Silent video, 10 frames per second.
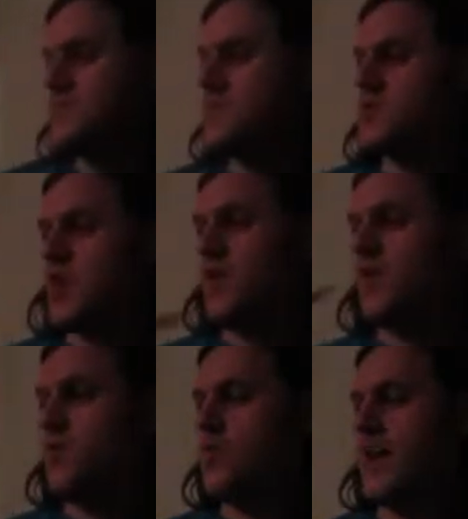
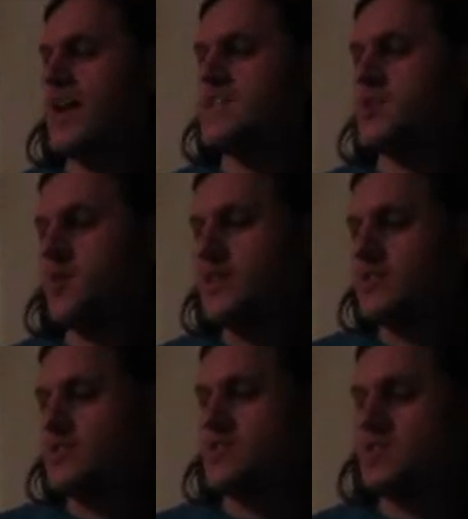So we're actually going to
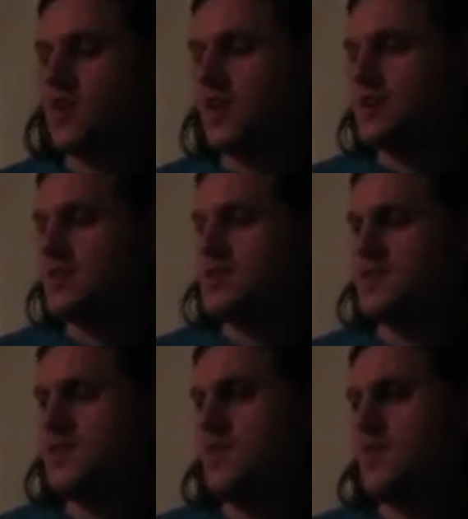start
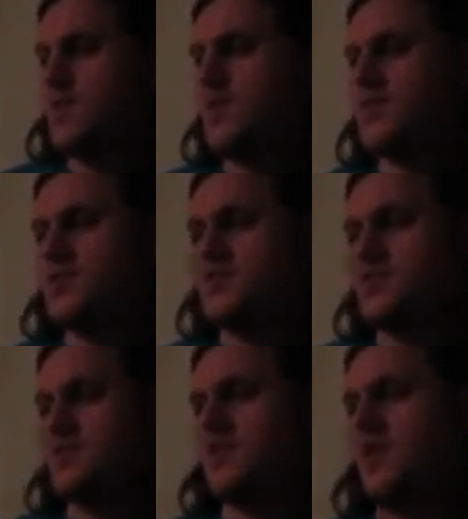with
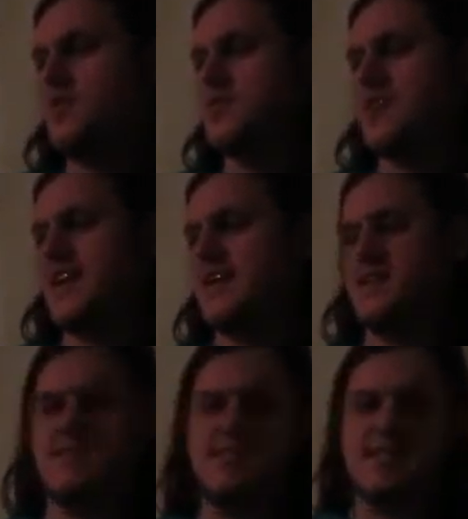just
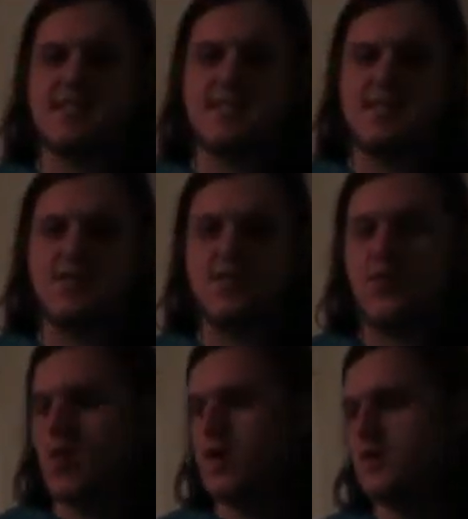alternated 16ths. So
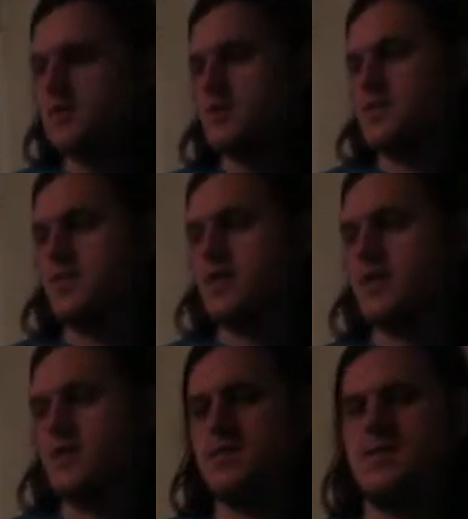4 is just going to be
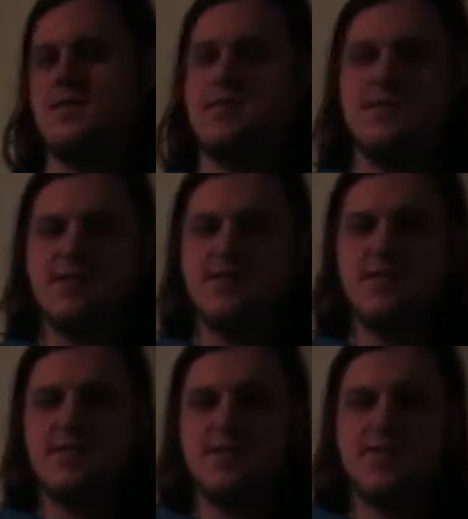
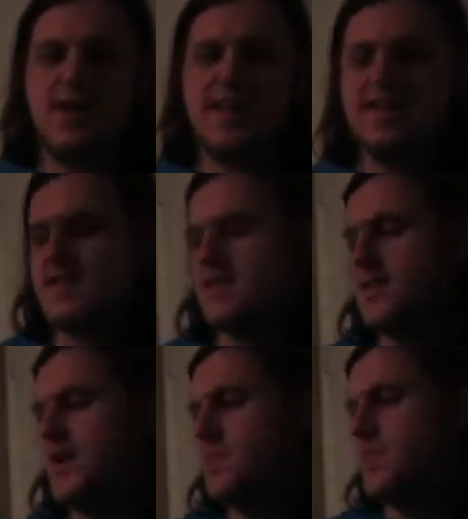right.
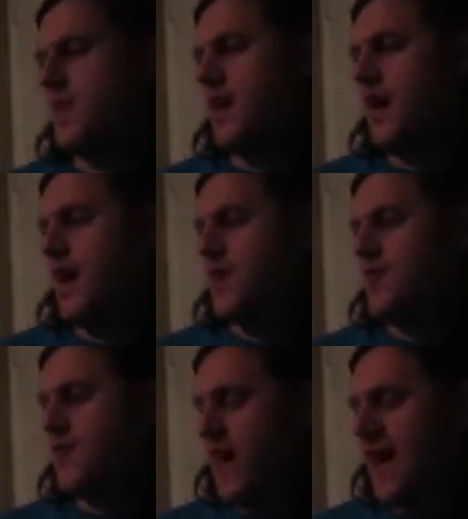
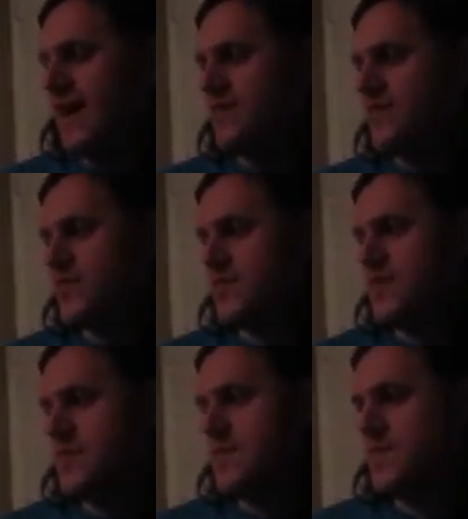5
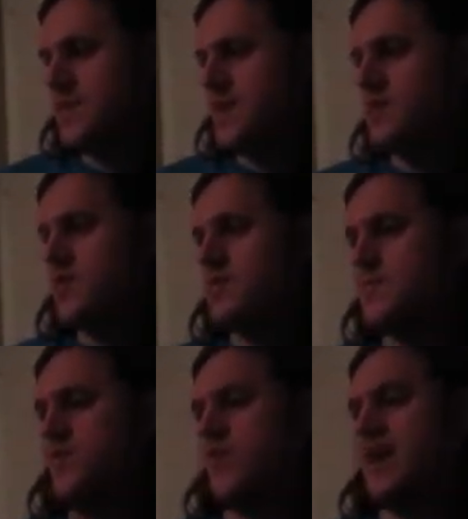is going to
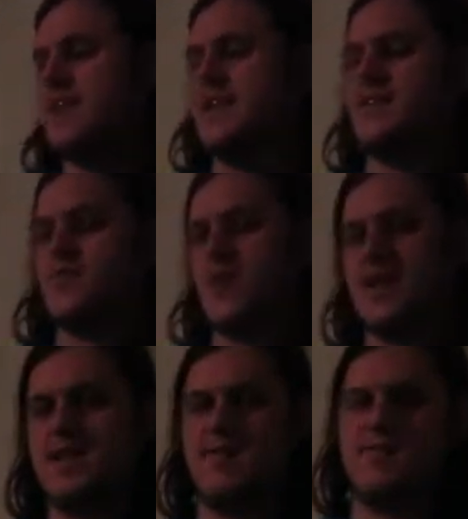be right, left,
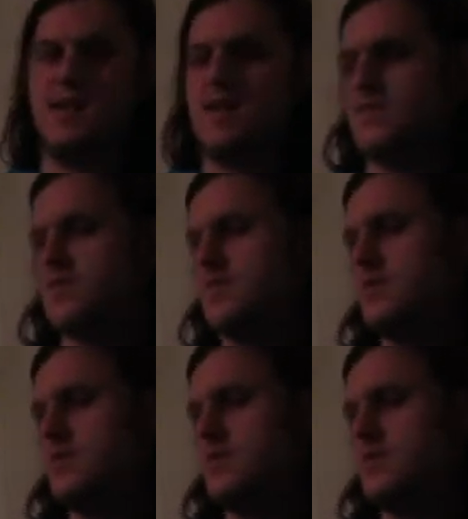left.